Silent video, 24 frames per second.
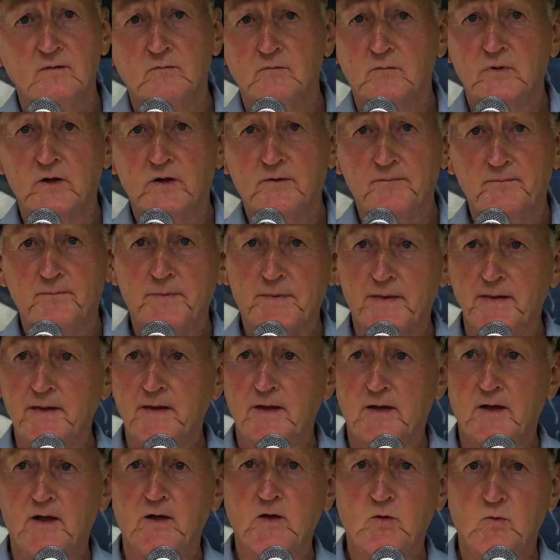But
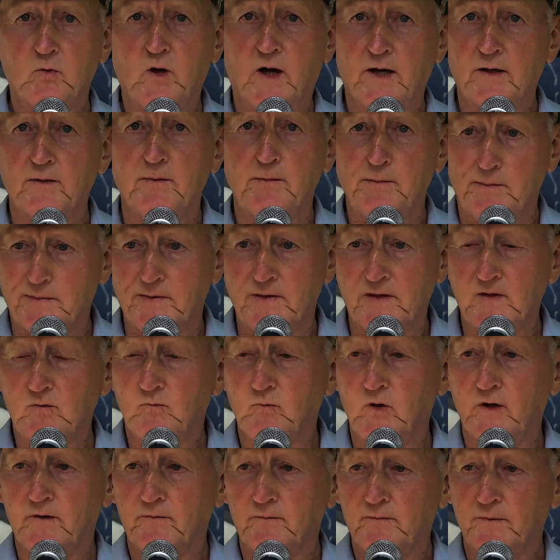anyway,
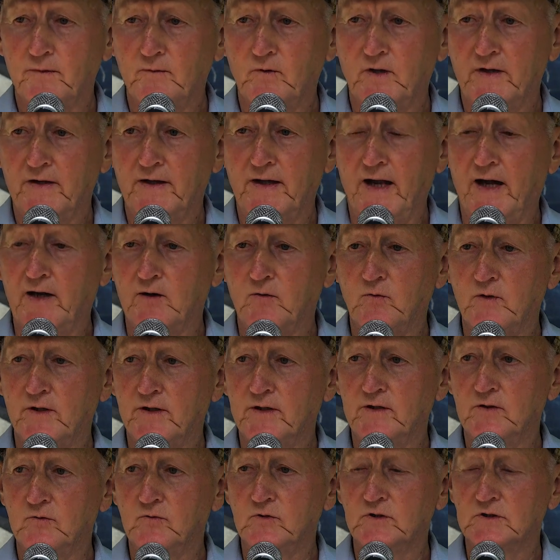one day
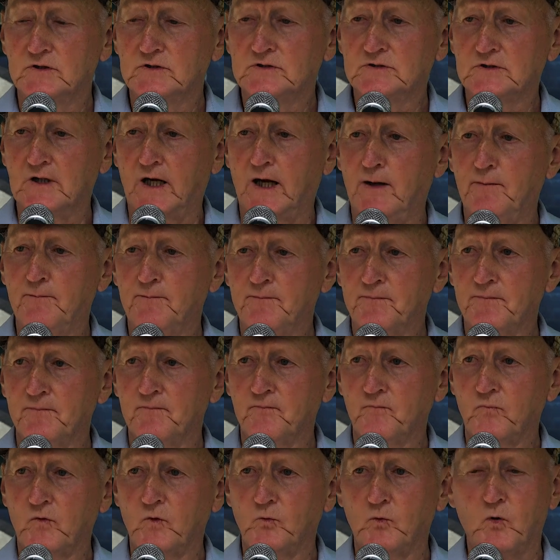when he was
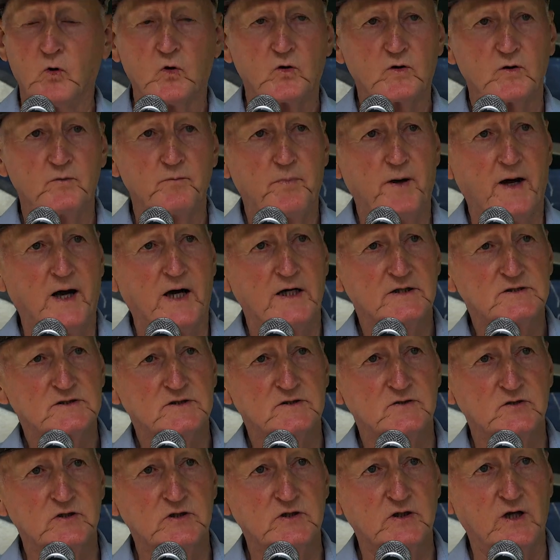walking
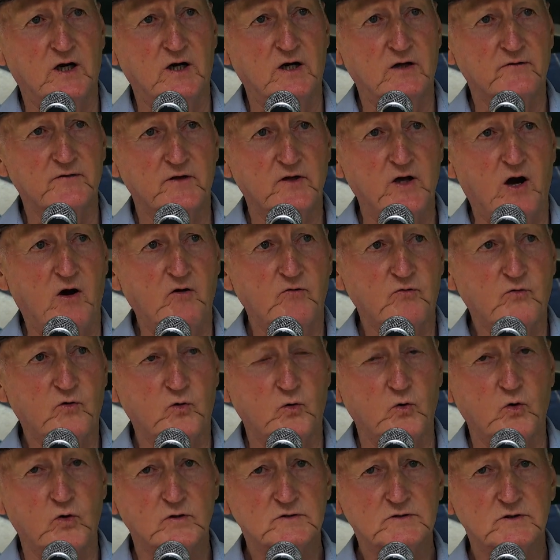past the golf
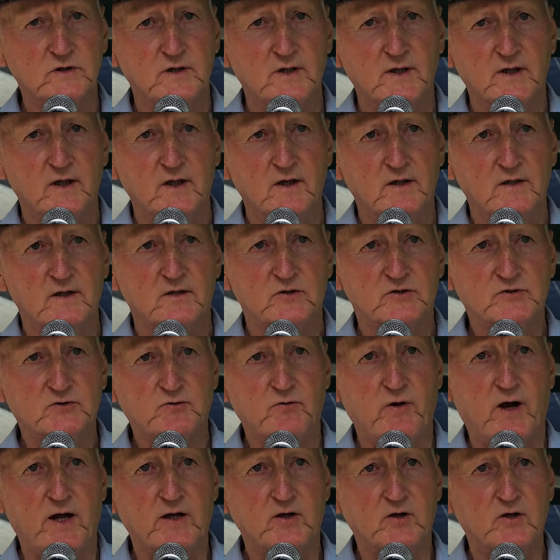course, a
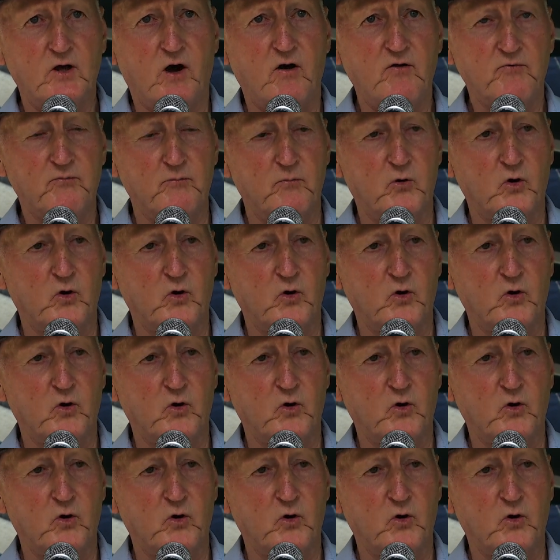stray golf